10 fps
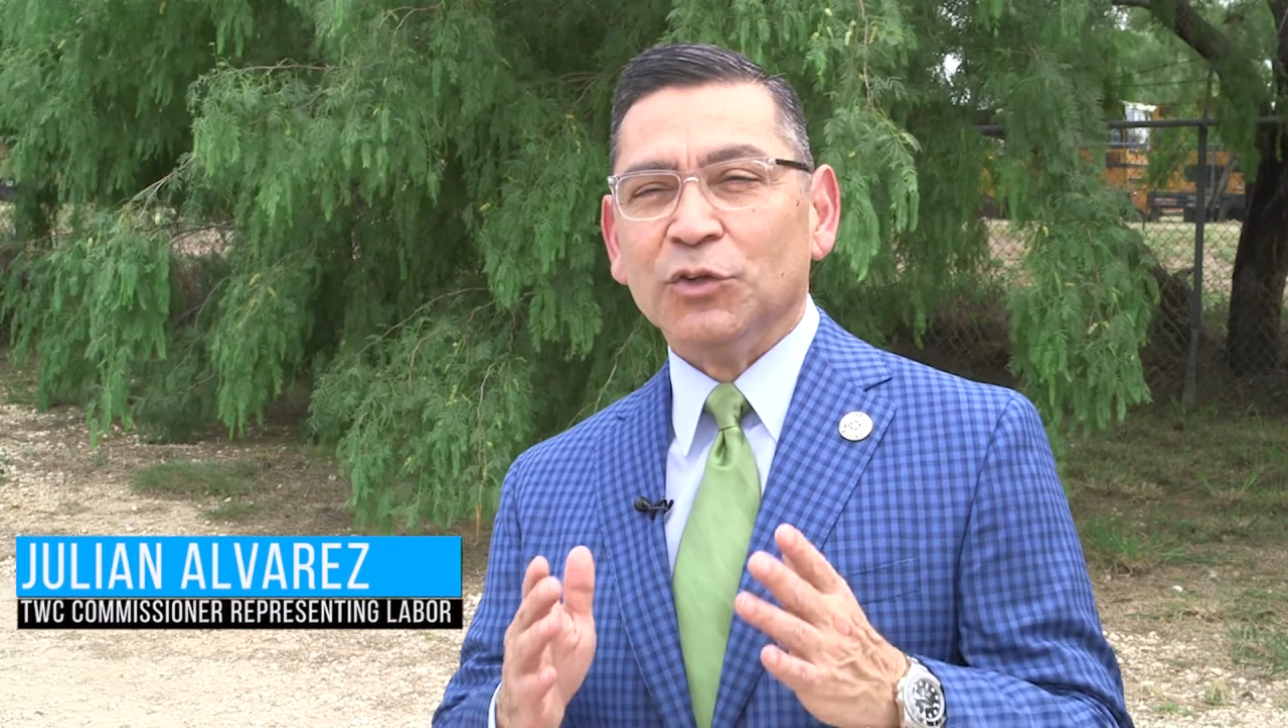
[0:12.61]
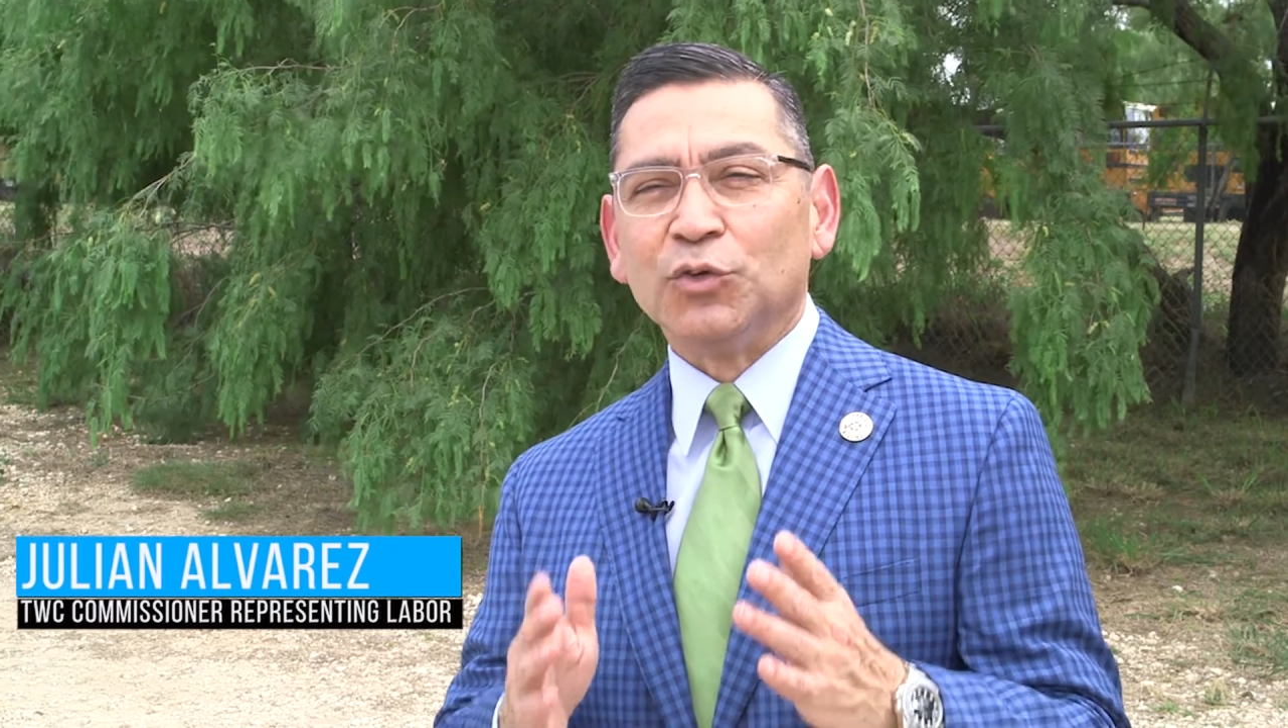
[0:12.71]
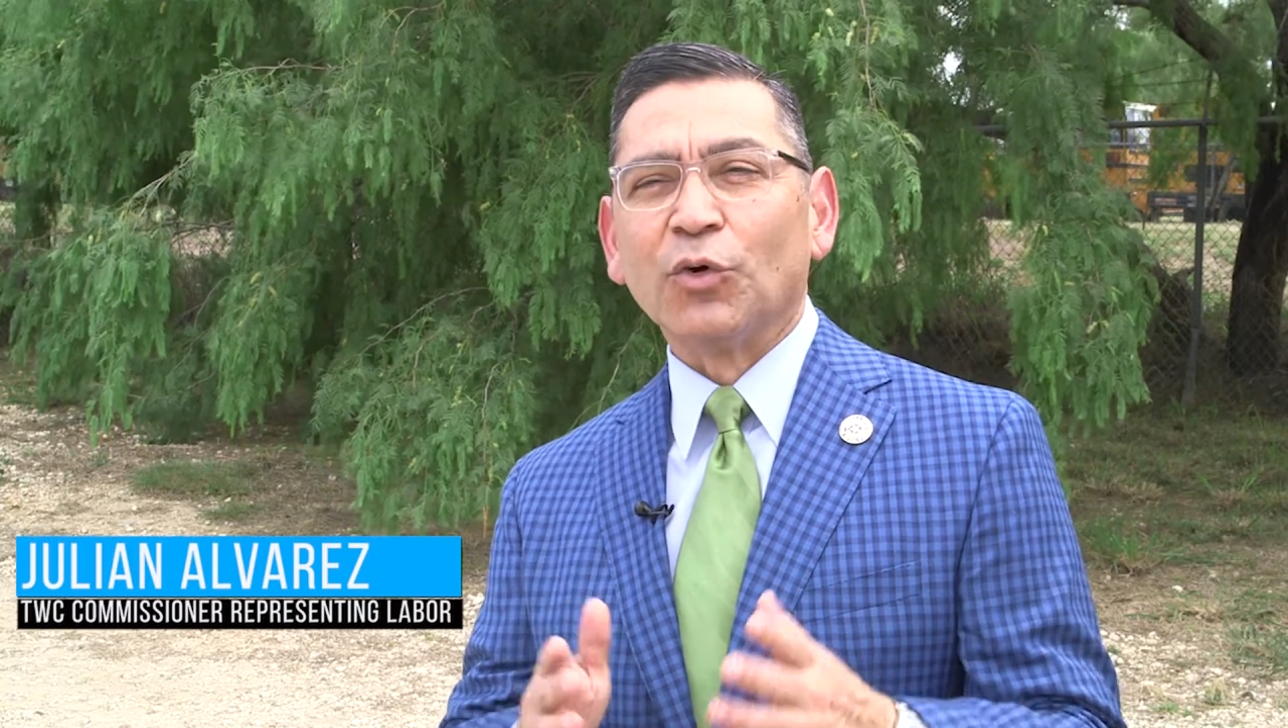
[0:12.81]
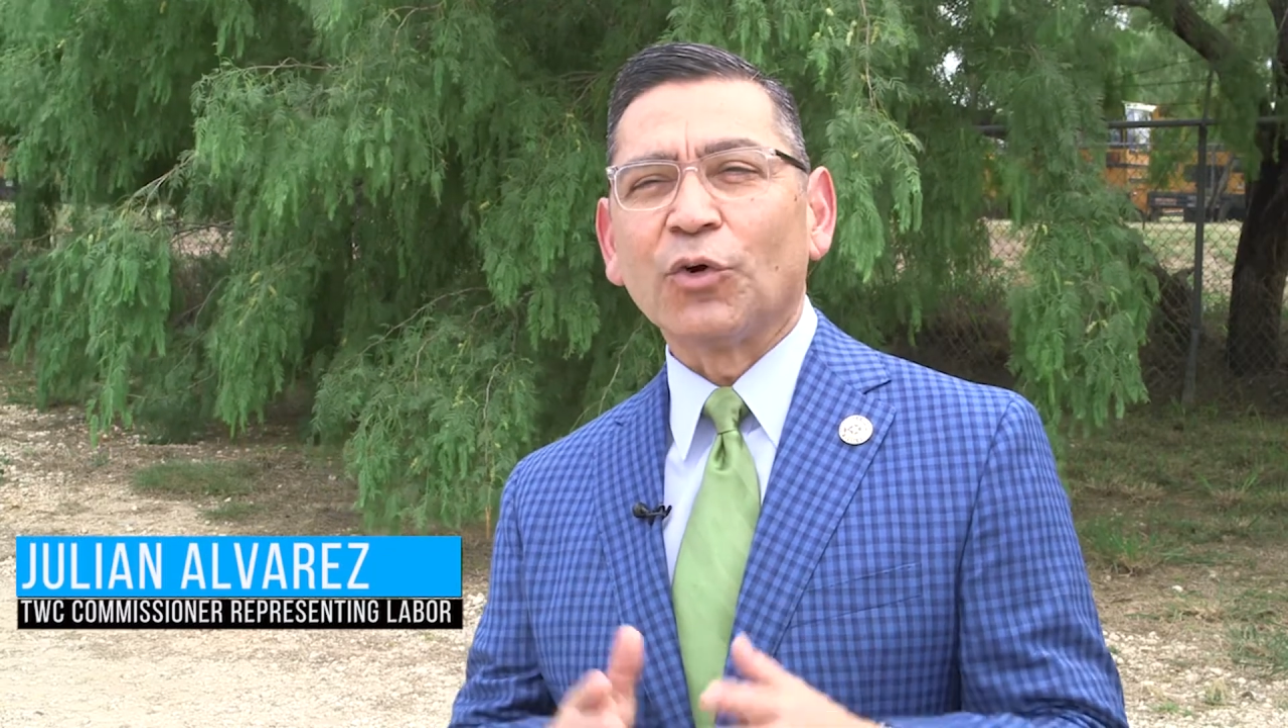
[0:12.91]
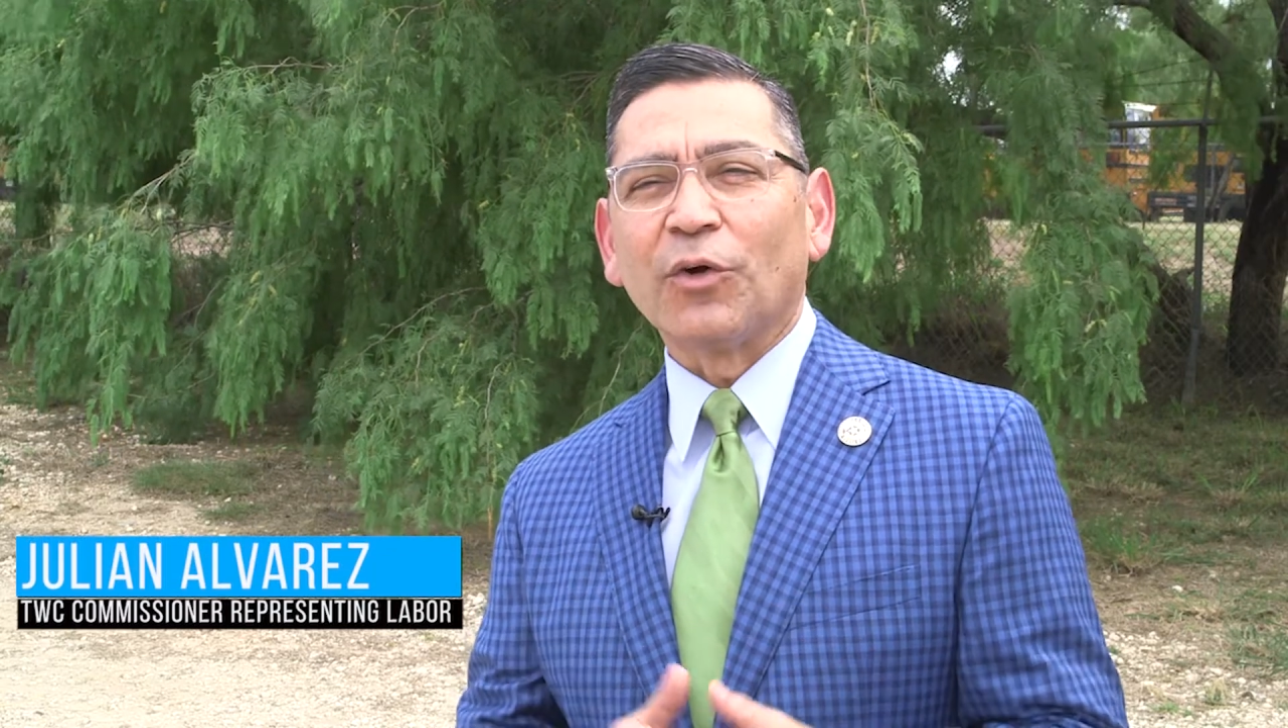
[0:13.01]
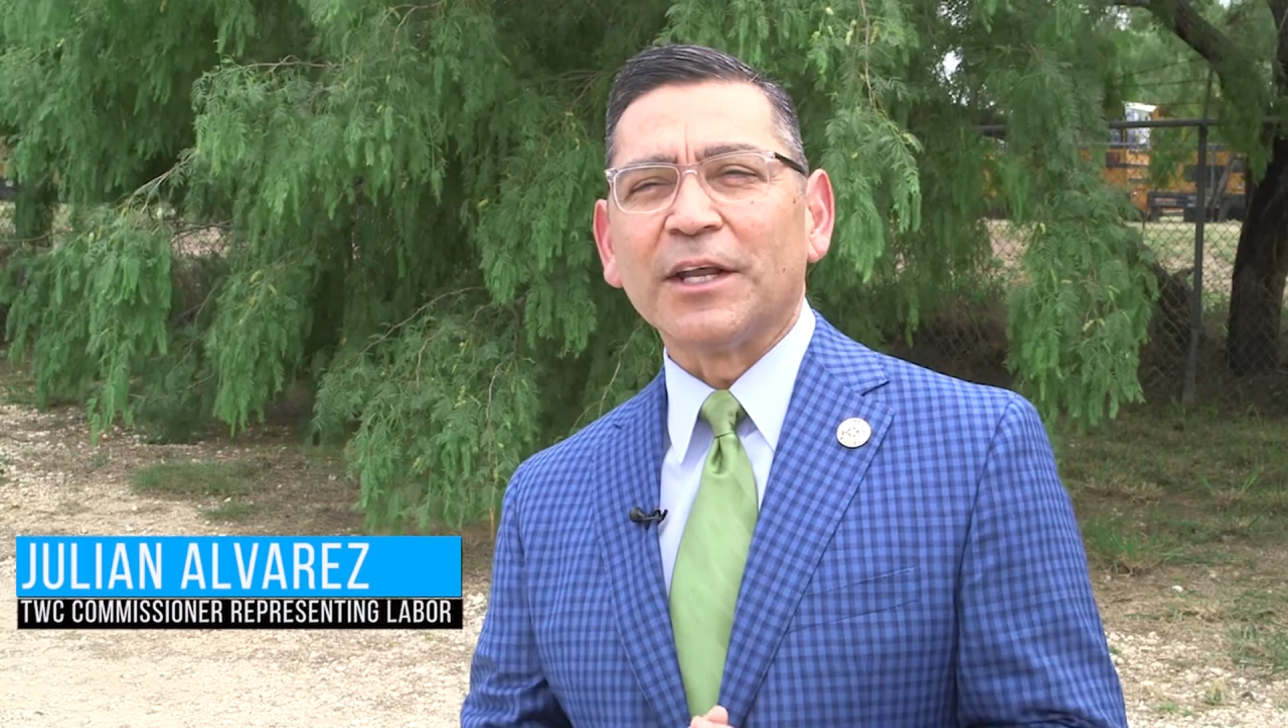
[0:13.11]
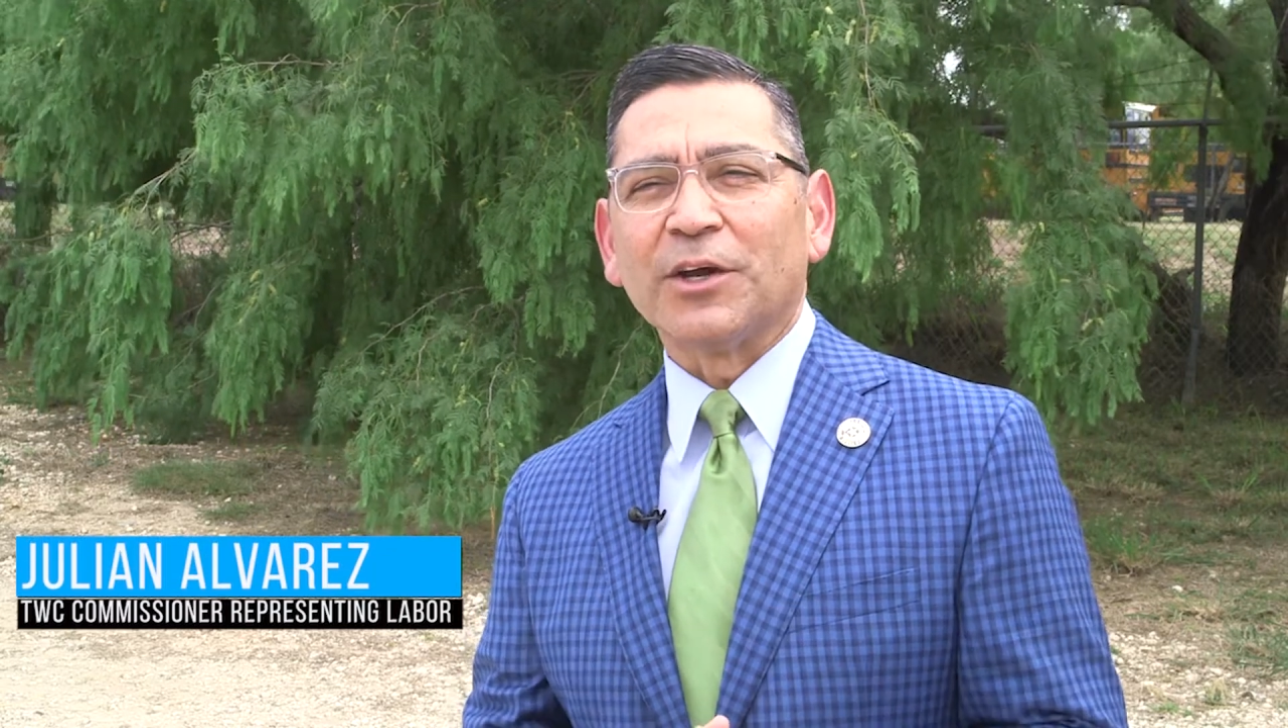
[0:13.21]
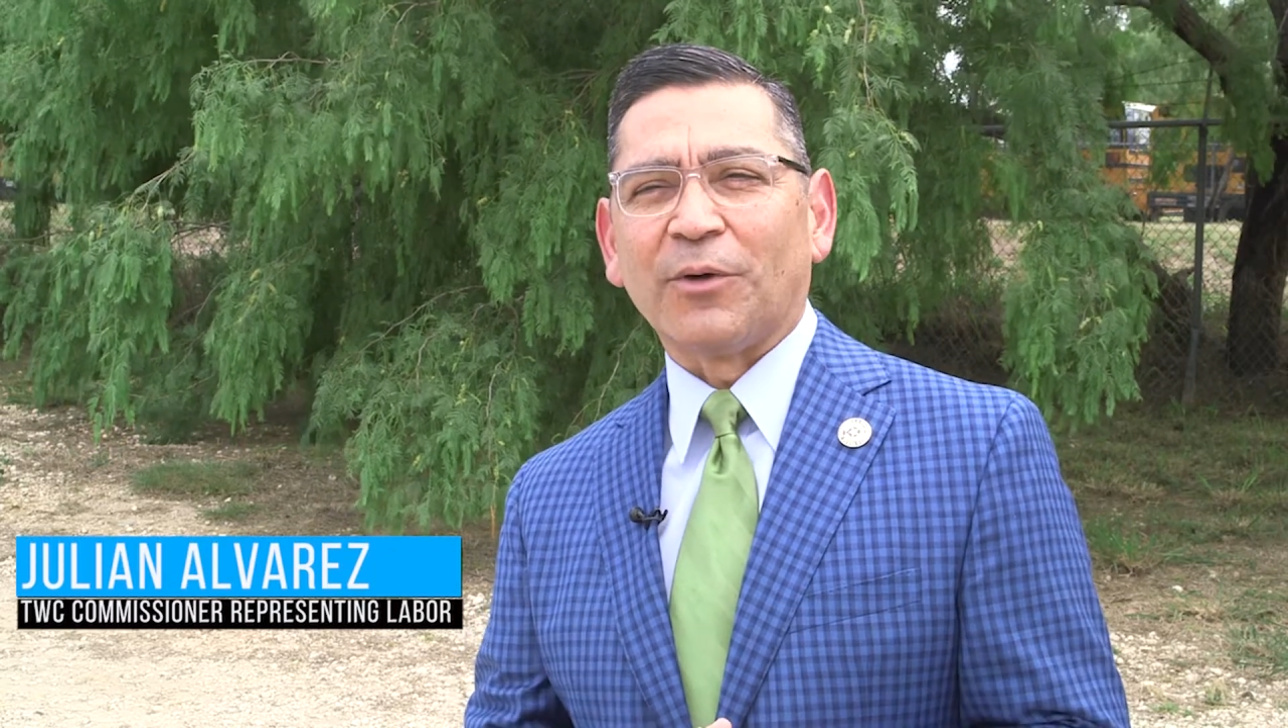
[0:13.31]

dual credit